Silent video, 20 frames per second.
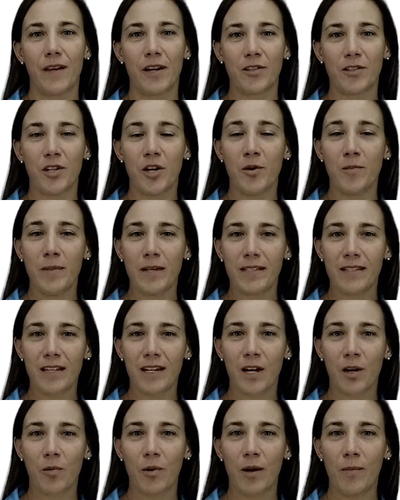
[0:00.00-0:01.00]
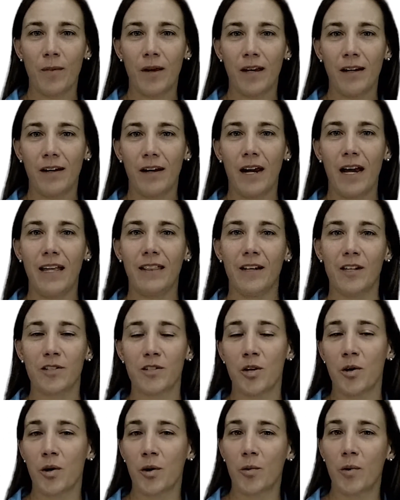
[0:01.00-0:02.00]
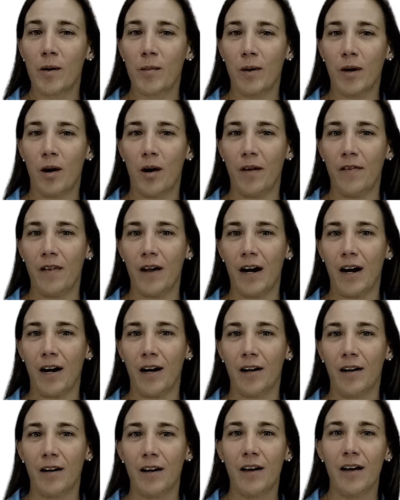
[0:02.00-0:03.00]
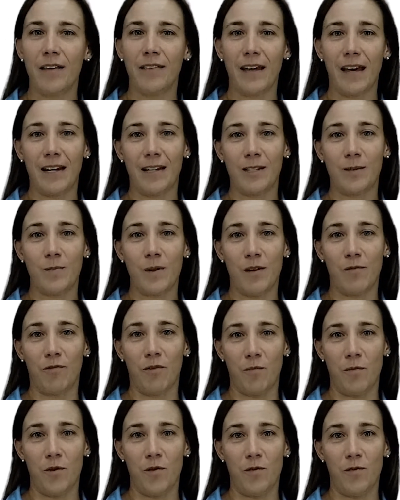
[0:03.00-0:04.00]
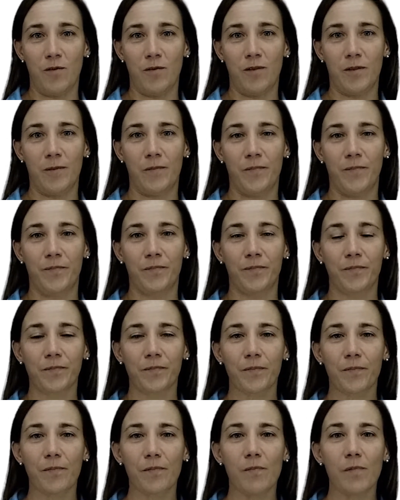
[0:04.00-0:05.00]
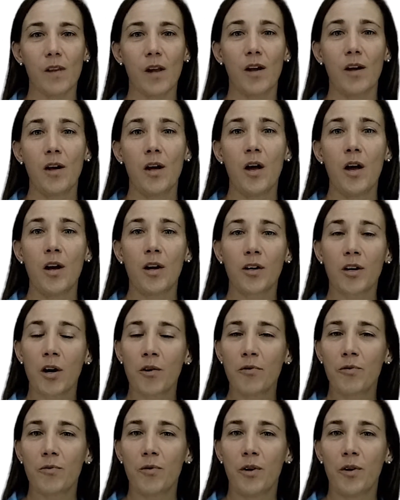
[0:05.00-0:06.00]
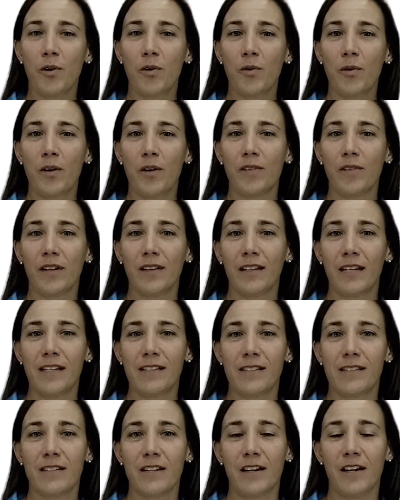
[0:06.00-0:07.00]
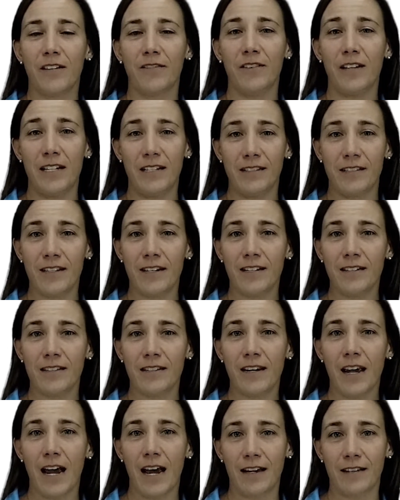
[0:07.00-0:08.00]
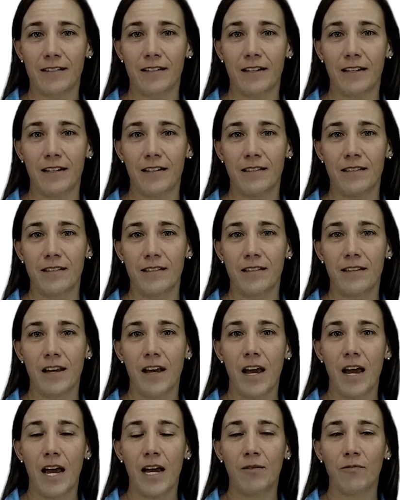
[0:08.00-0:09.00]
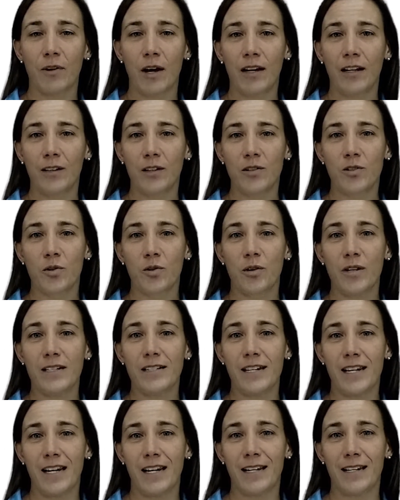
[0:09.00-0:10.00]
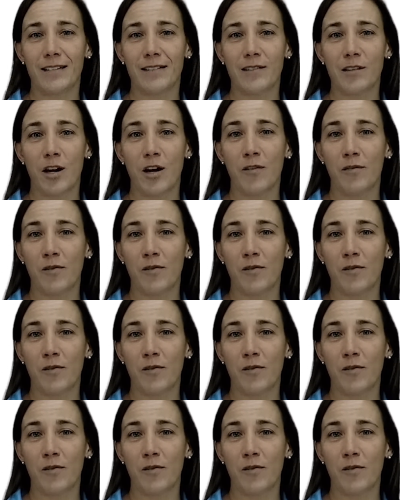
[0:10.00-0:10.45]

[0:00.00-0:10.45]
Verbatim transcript: There's no missing equipment, and there's no equipment on there that has been removed. Go through the list of incidents and accidents and regulatory dings